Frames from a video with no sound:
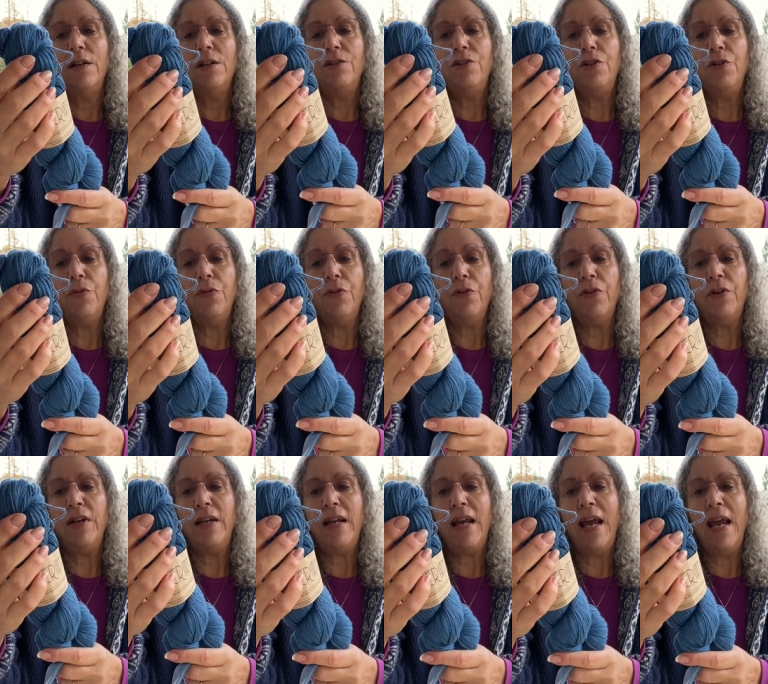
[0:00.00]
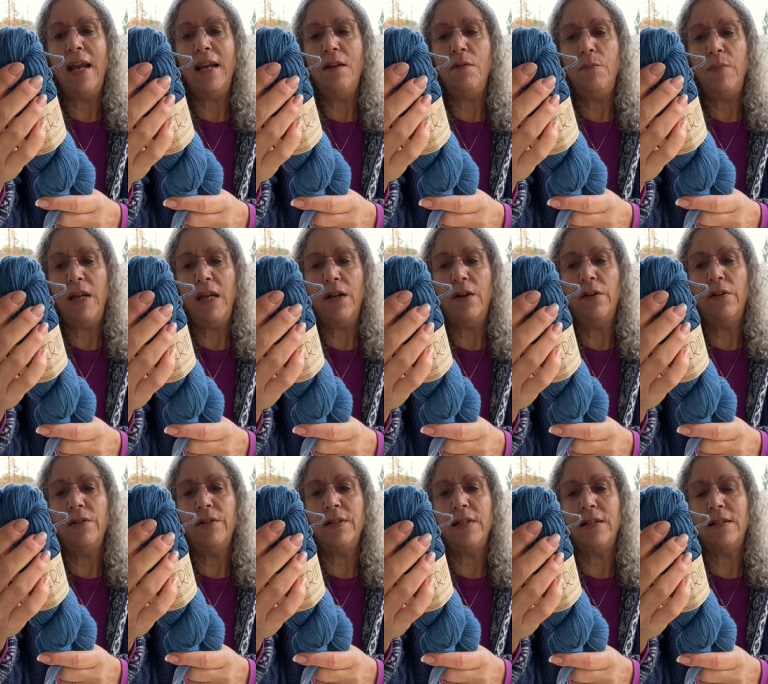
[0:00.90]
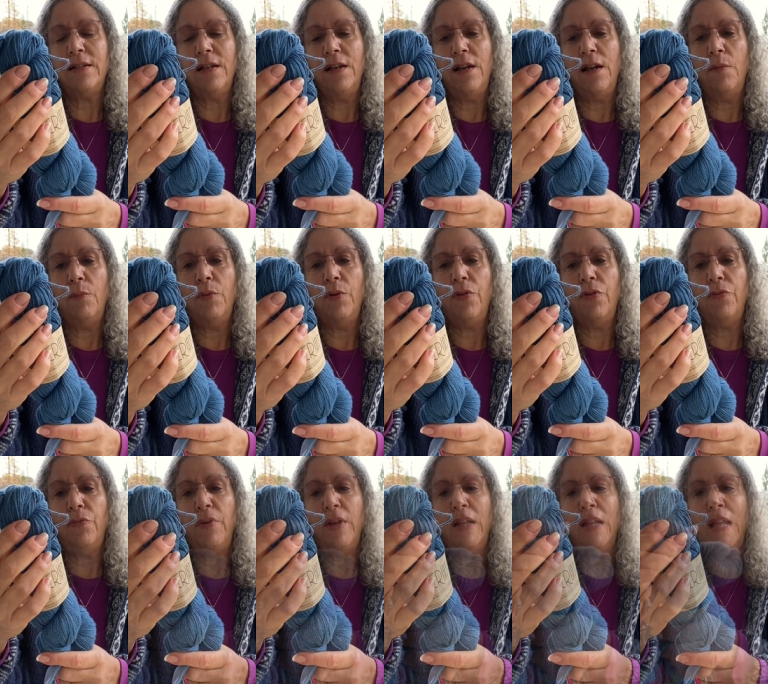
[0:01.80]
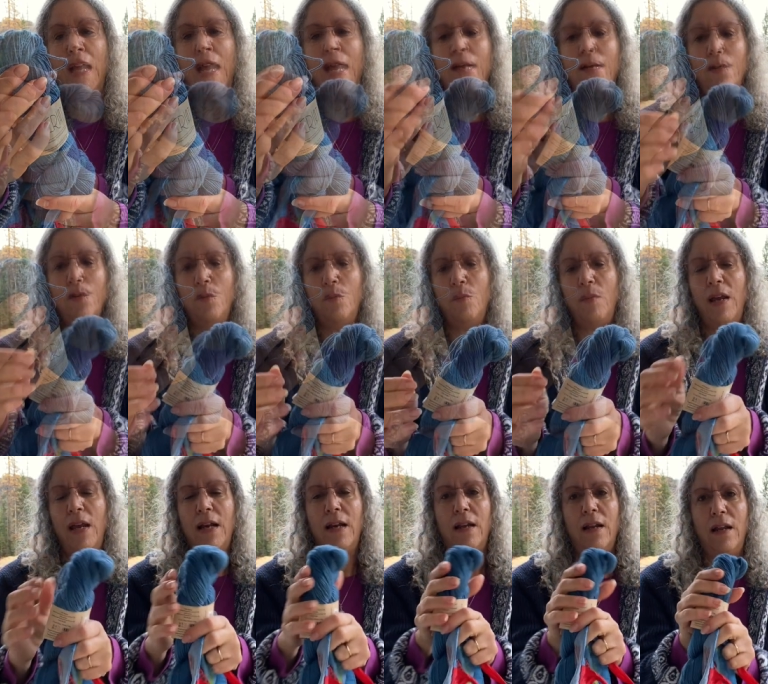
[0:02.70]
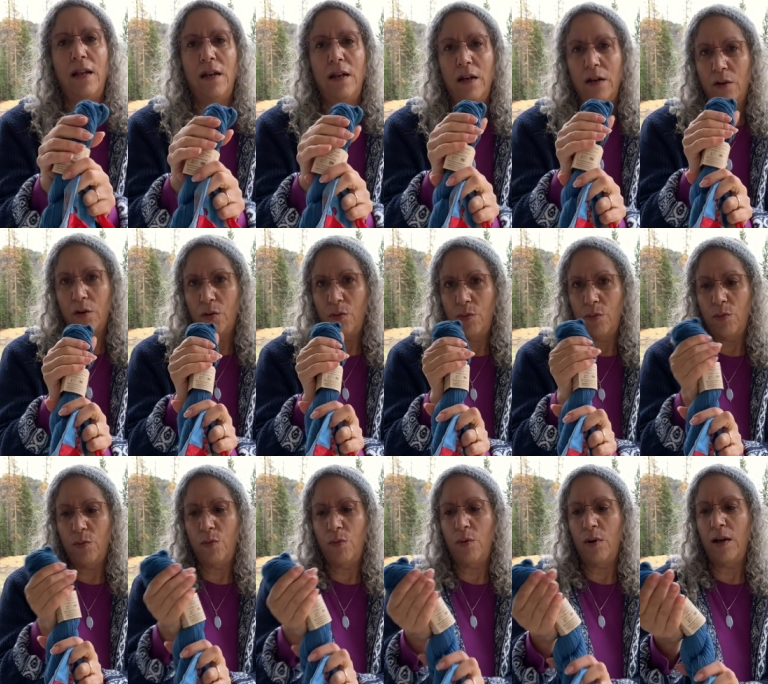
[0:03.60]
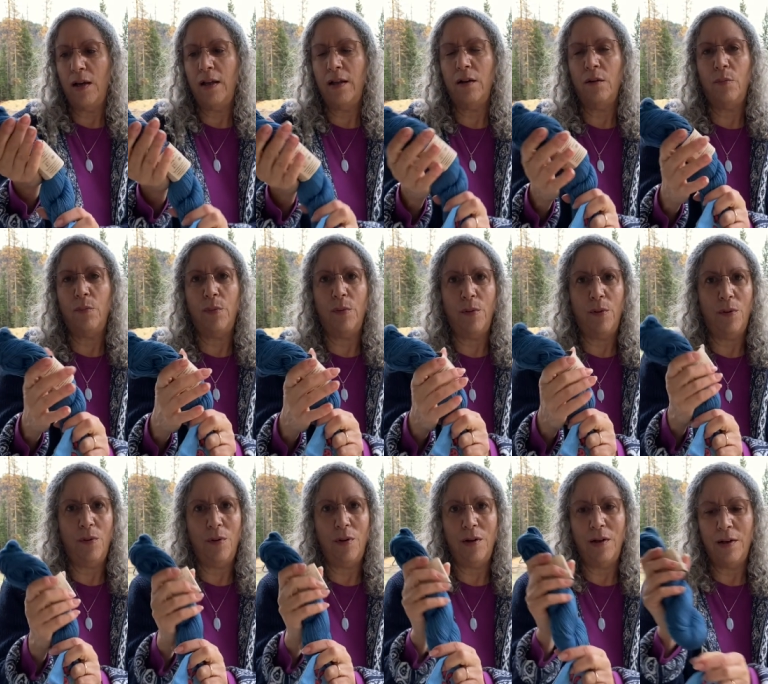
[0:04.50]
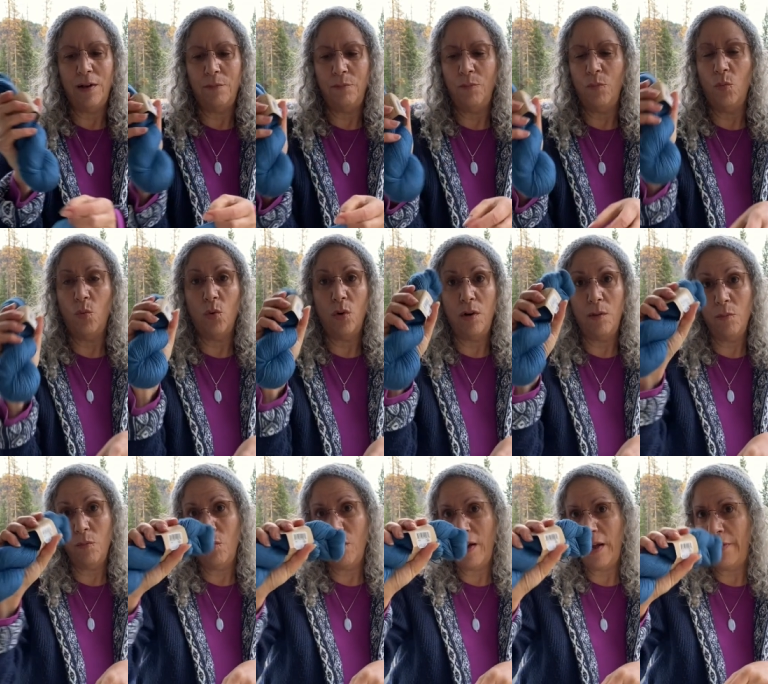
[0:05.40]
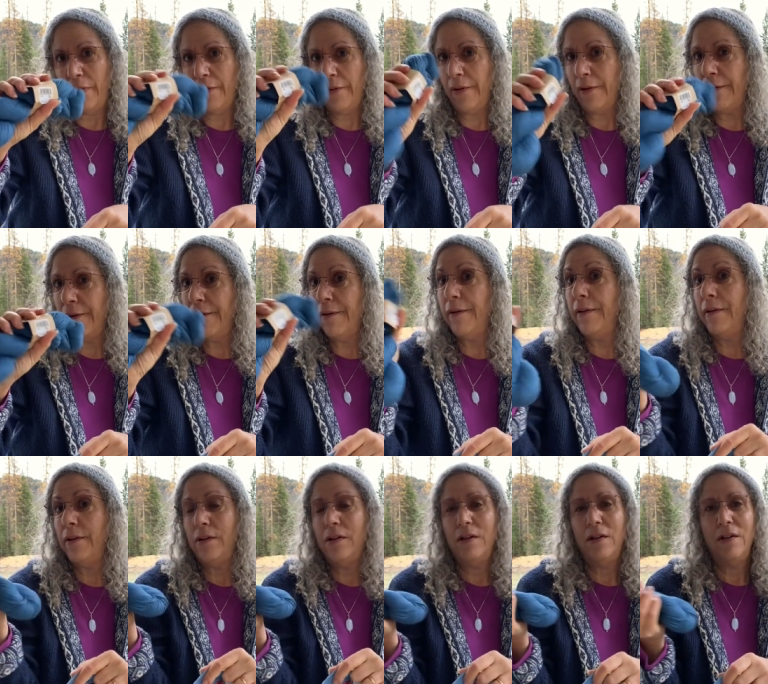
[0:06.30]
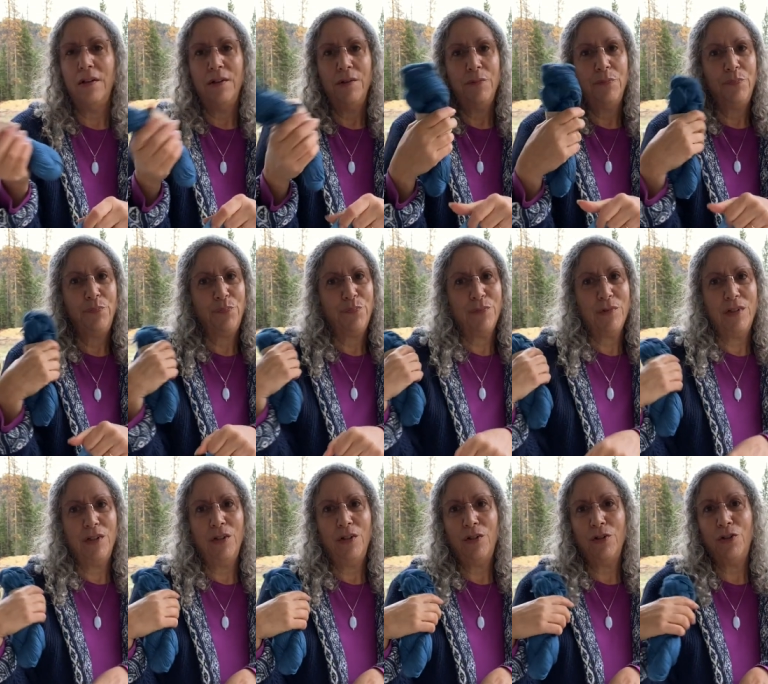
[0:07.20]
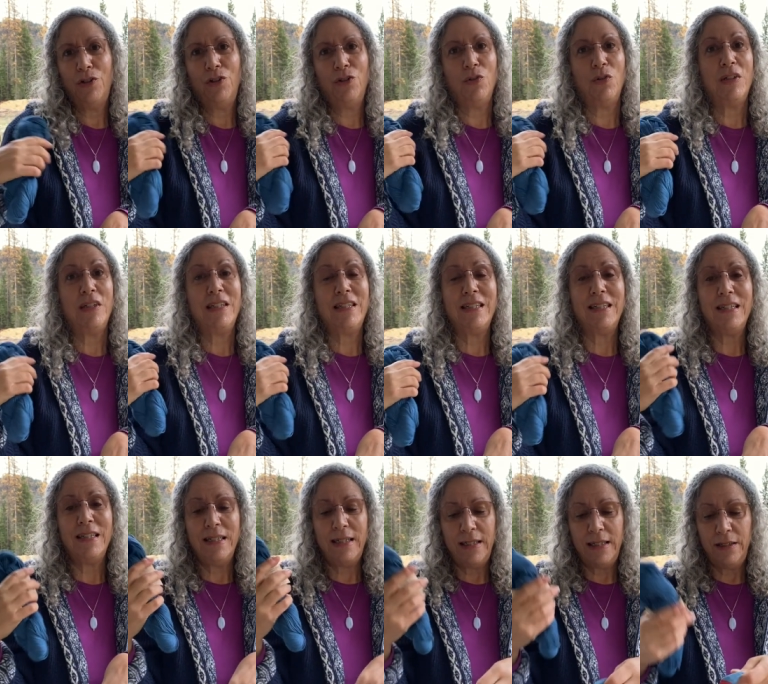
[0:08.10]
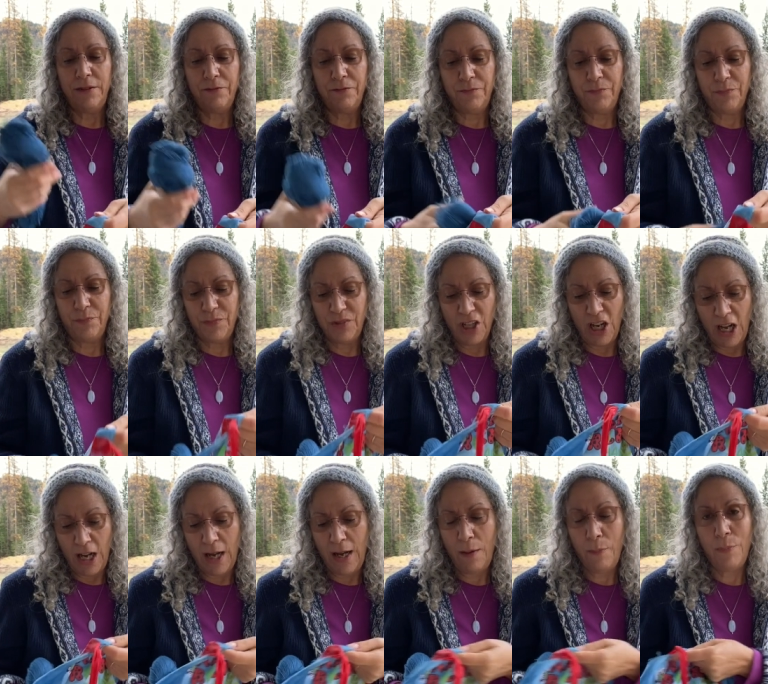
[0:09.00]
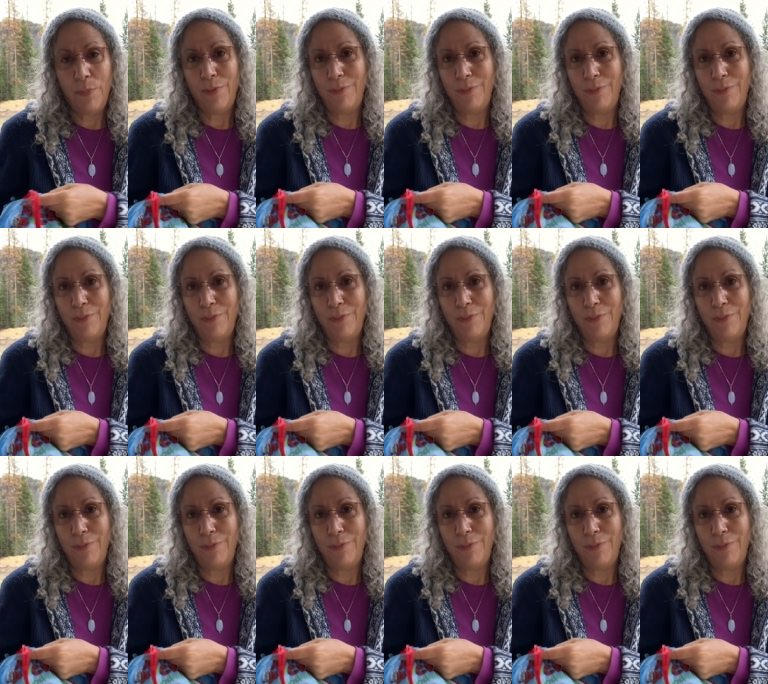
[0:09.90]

238 meters. It's a number three light. This would make an incredible um, warm weather little short sleeve top,